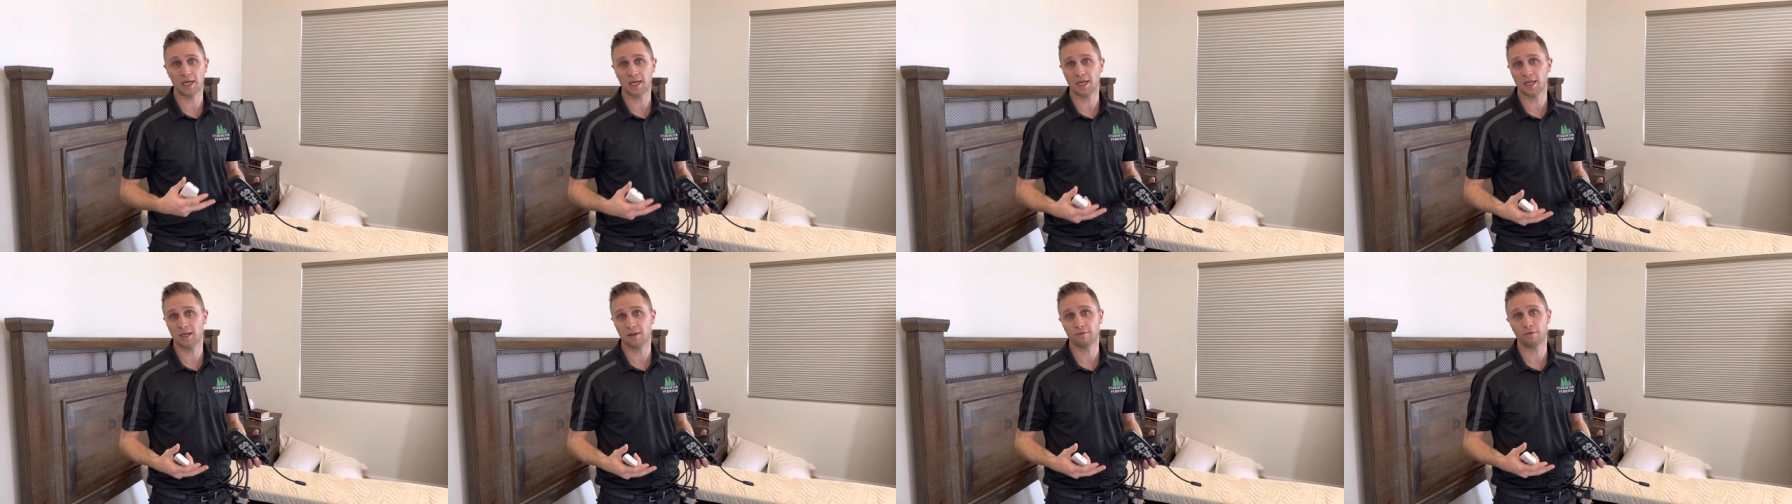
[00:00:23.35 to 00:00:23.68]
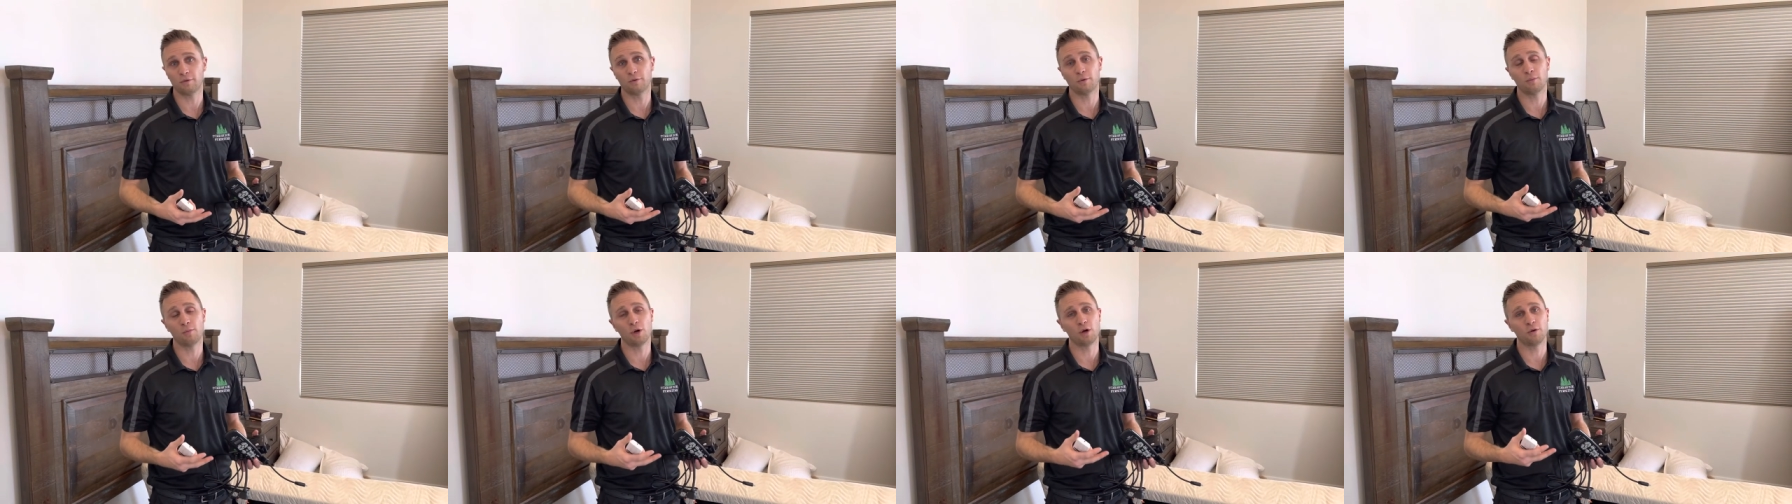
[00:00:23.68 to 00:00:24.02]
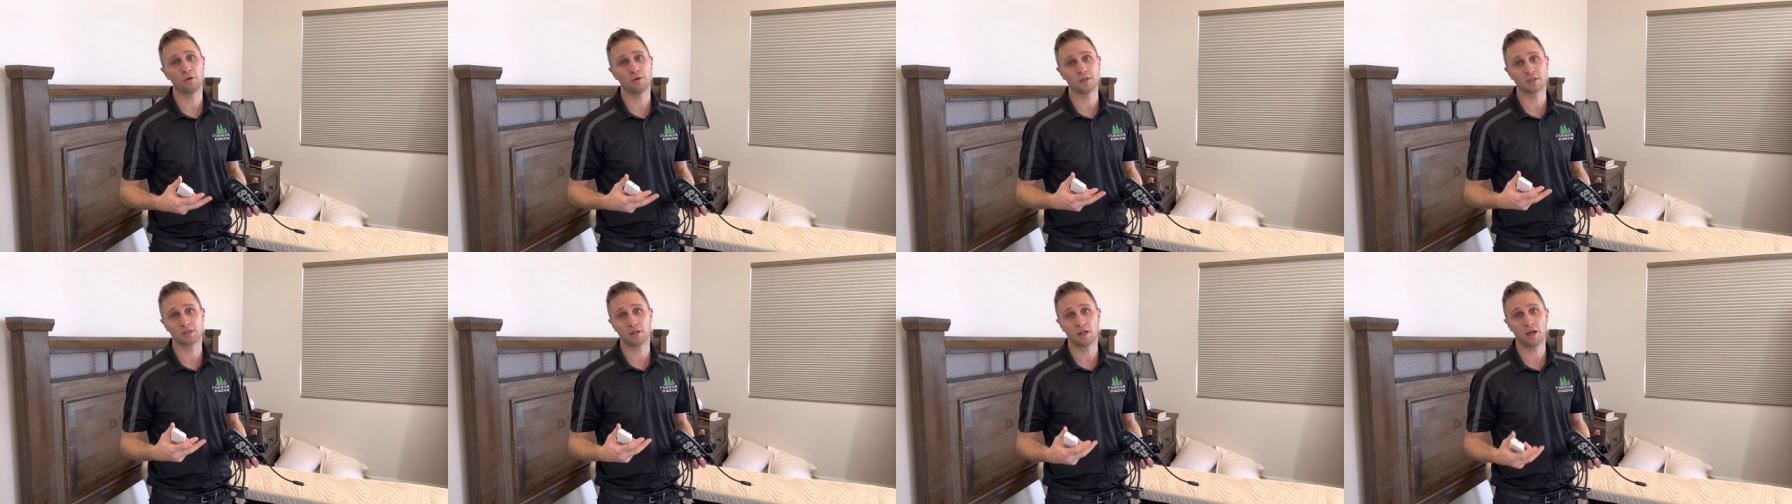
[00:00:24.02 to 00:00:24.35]
again if a
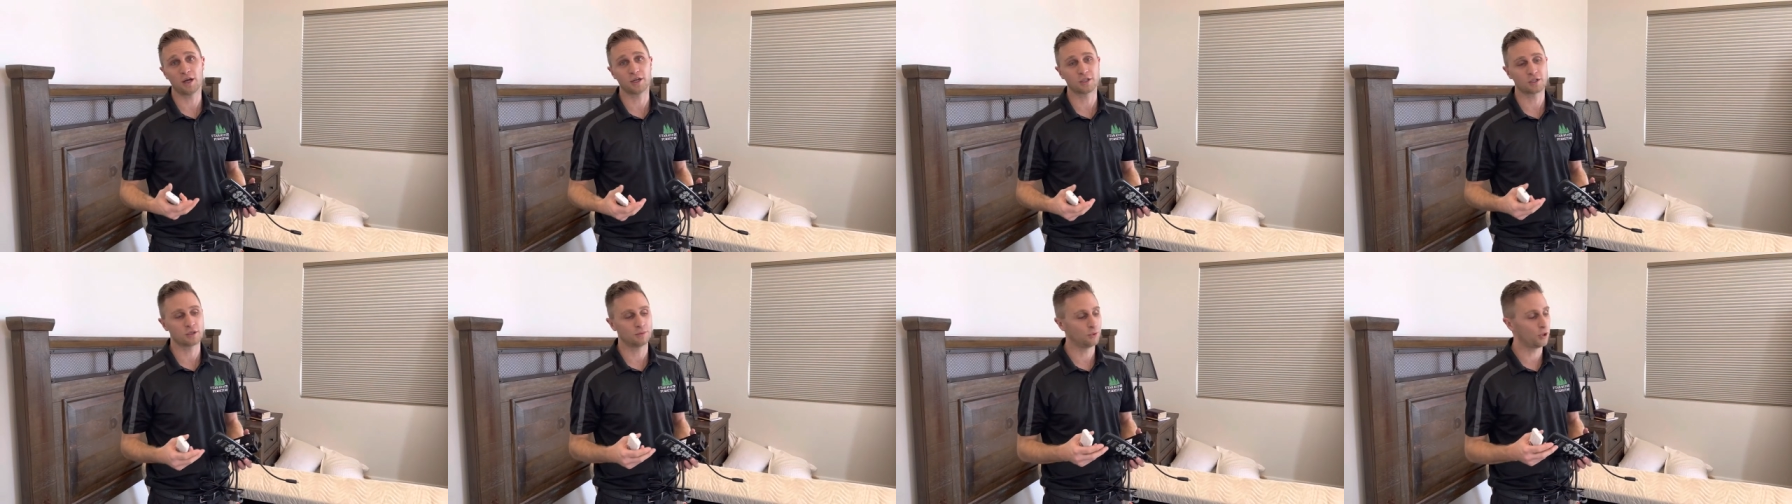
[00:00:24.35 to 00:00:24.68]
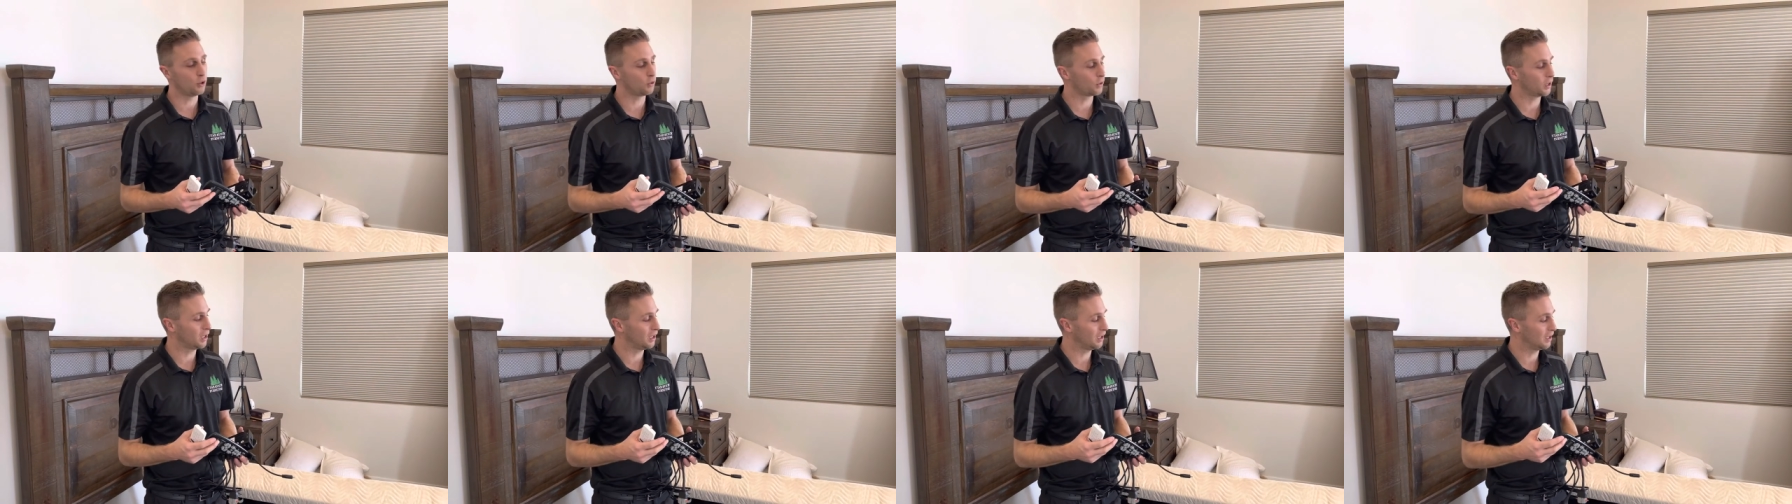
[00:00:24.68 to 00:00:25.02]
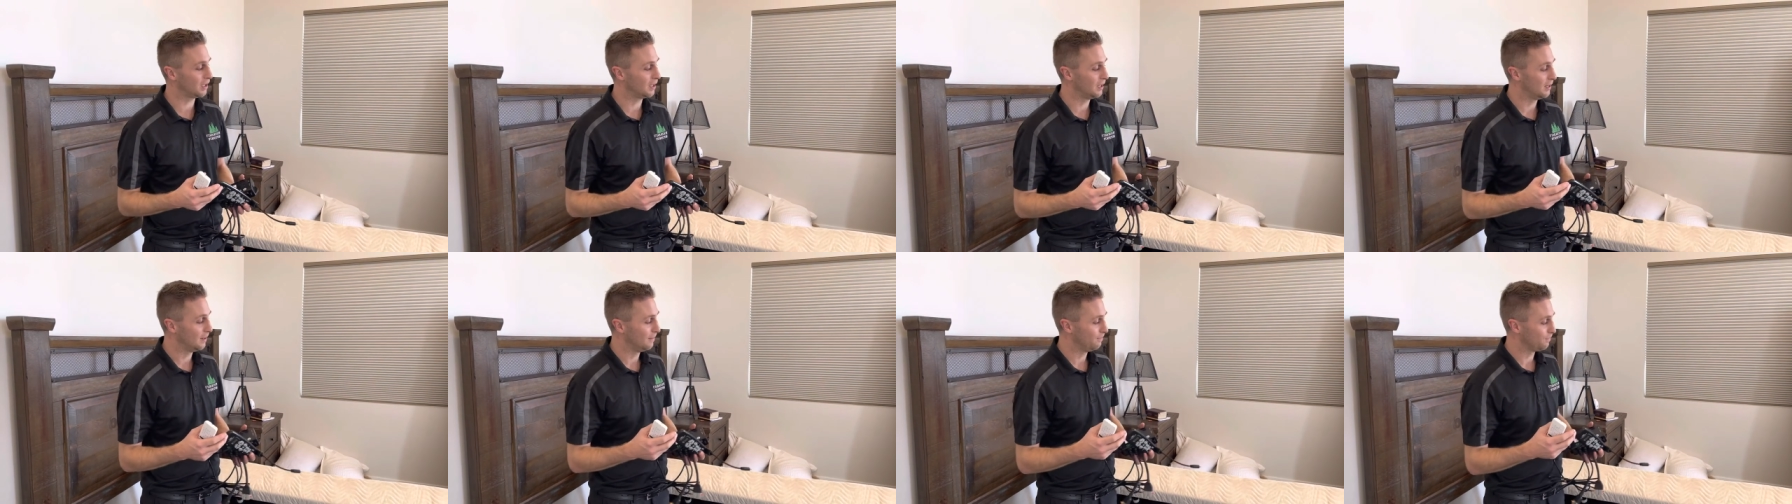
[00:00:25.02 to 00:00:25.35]
remote is lost or broken